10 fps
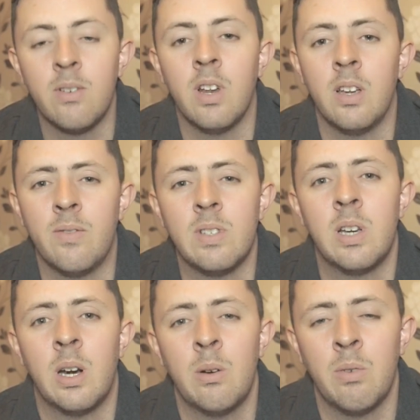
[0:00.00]
your life a
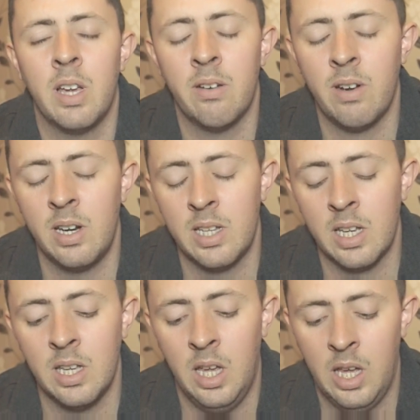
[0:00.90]
certain way or
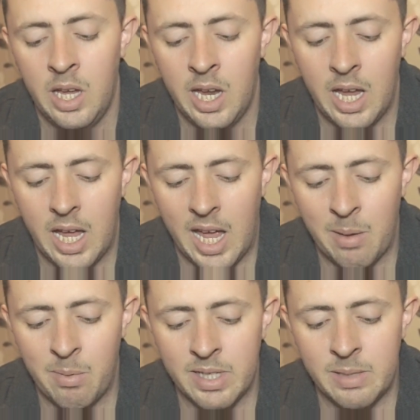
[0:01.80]
anything.
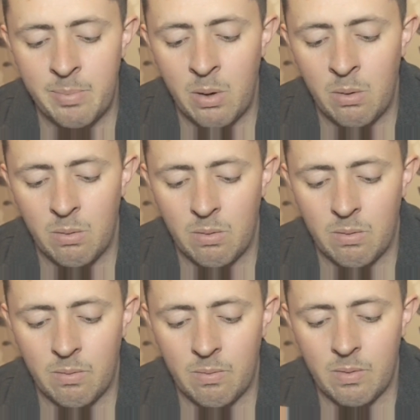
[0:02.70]
It's about
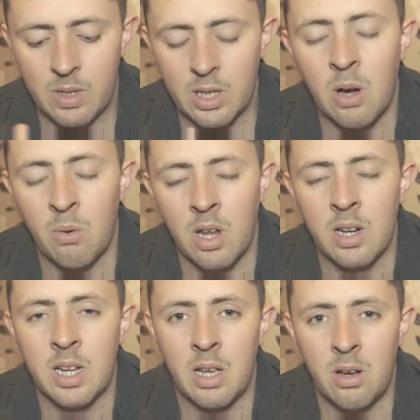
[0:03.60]
going
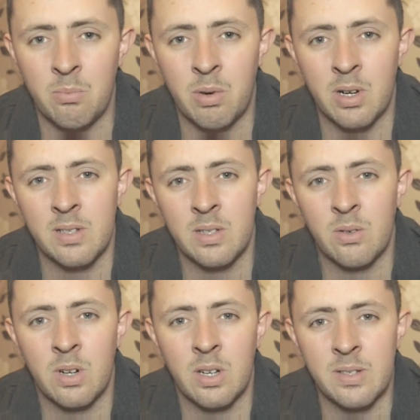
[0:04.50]
on that own personal
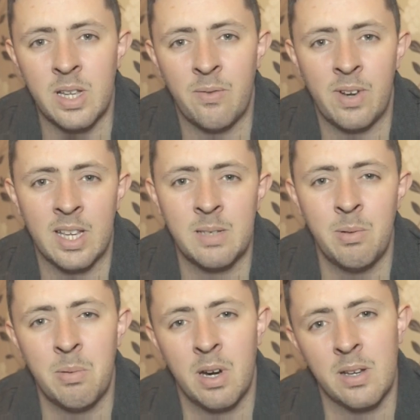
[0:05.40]
journey yourself. It has to
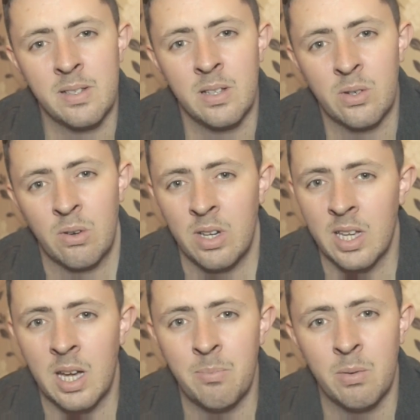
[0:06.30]
be a personal journey.
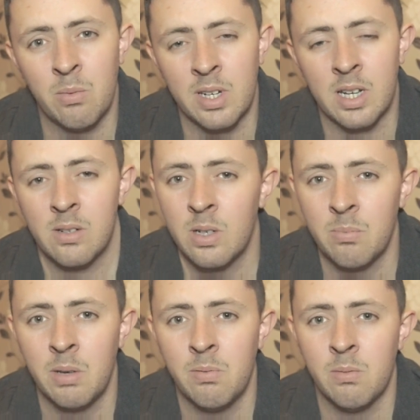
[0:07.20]
You can't be one that other
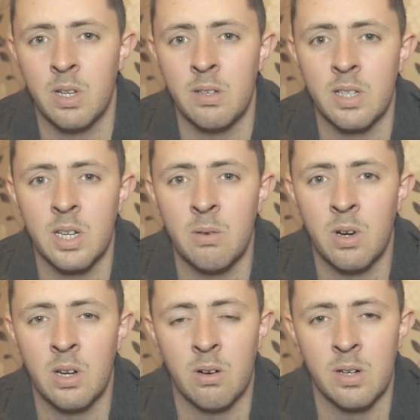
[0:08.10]
people want you to go
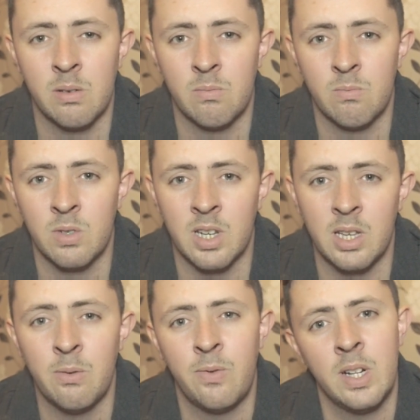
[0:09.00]
on, or the one
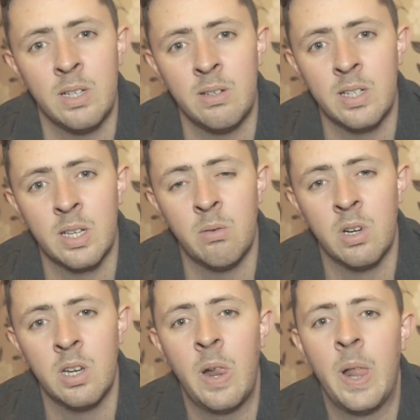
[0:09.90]
that you feel you need to
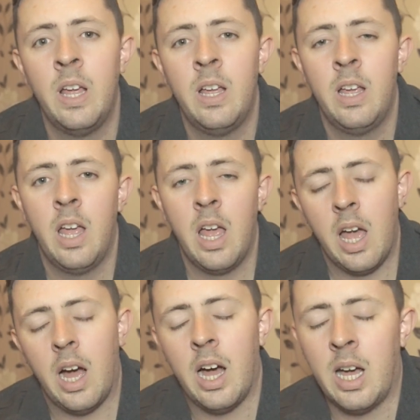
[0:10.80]
go on.
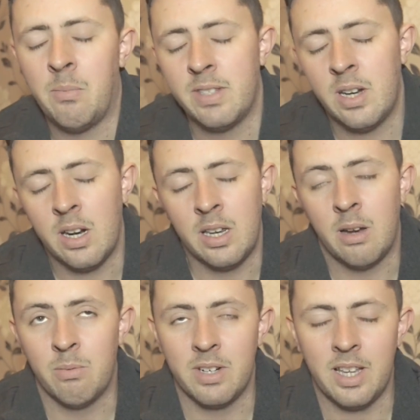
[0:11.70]
Certainly
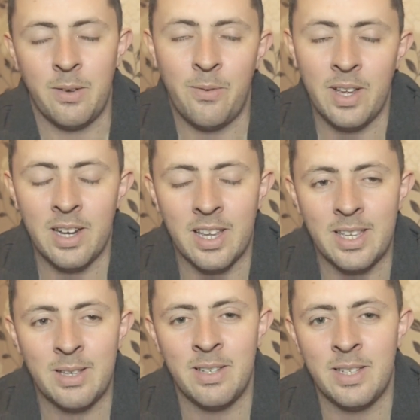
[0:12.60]
not one that you feel
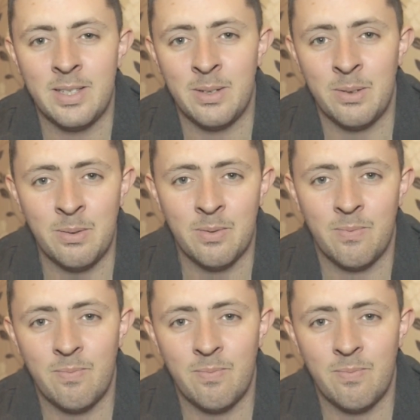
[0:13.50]
like you need to